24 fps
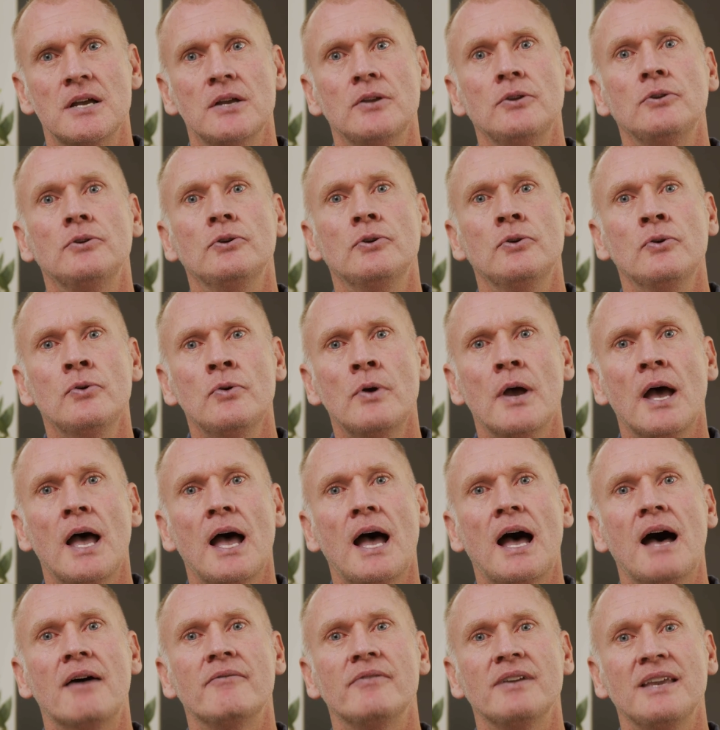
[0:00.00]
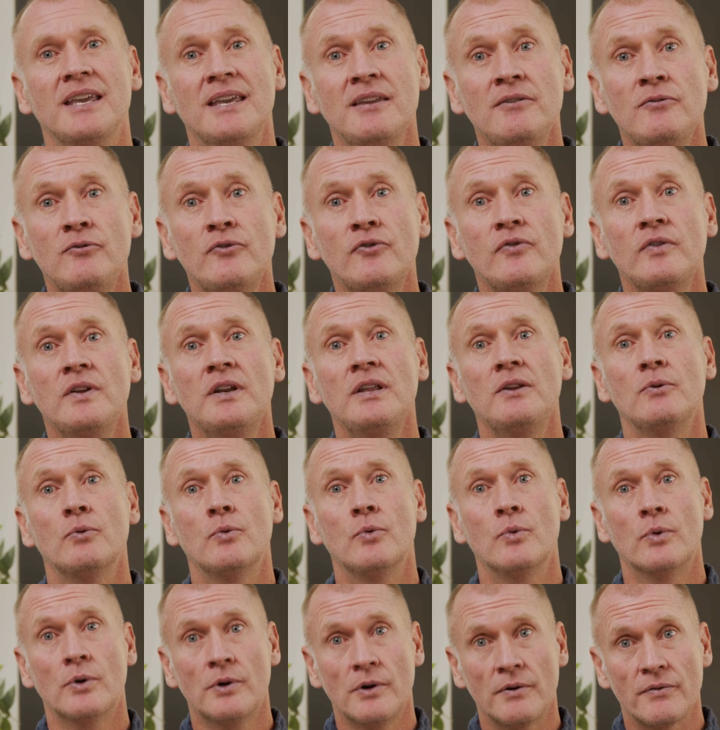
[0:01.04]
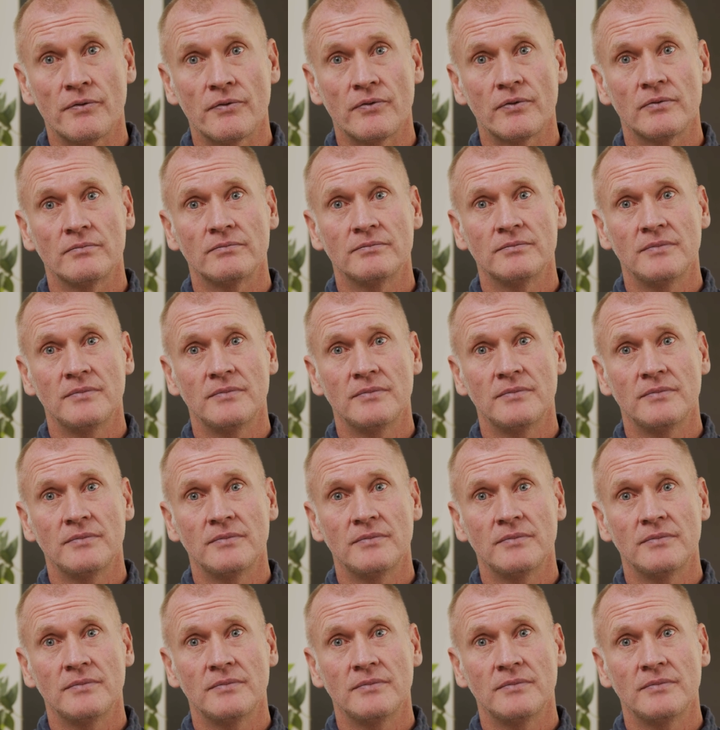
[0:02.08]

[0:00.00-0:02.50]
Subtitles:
you have infinite worth.